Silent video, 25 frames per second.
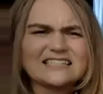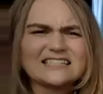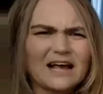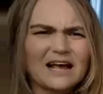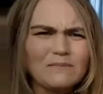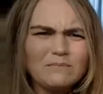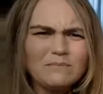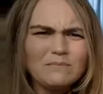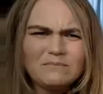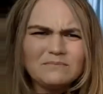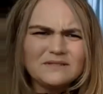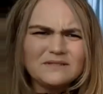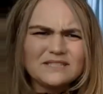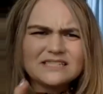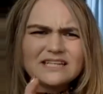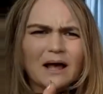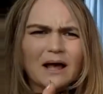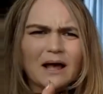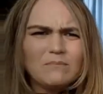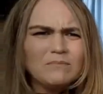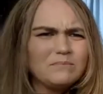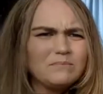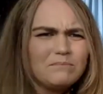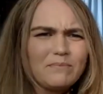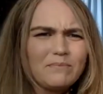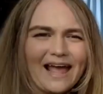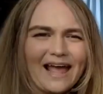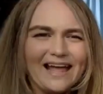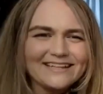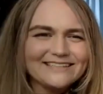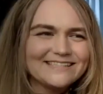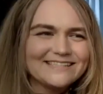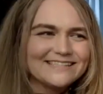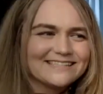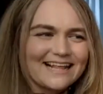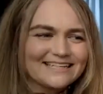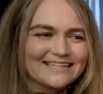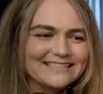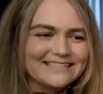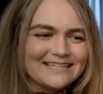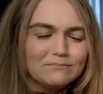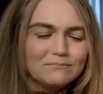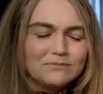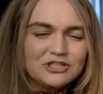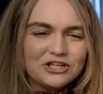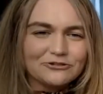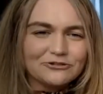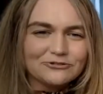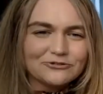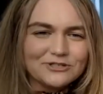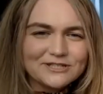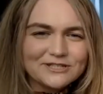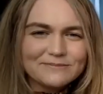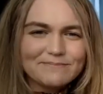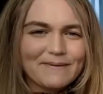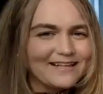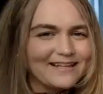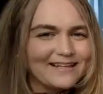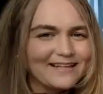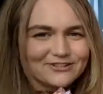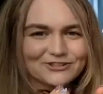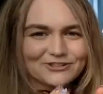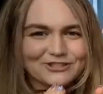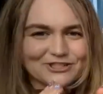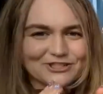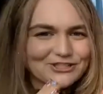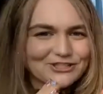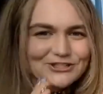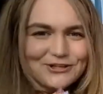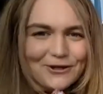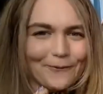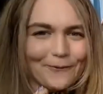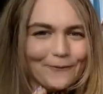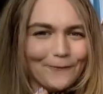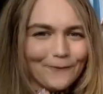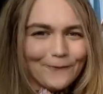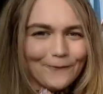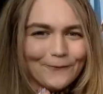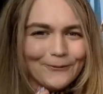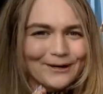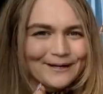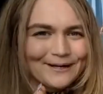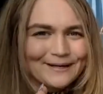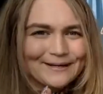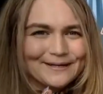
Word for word: some some beds, like some children's beds, are just so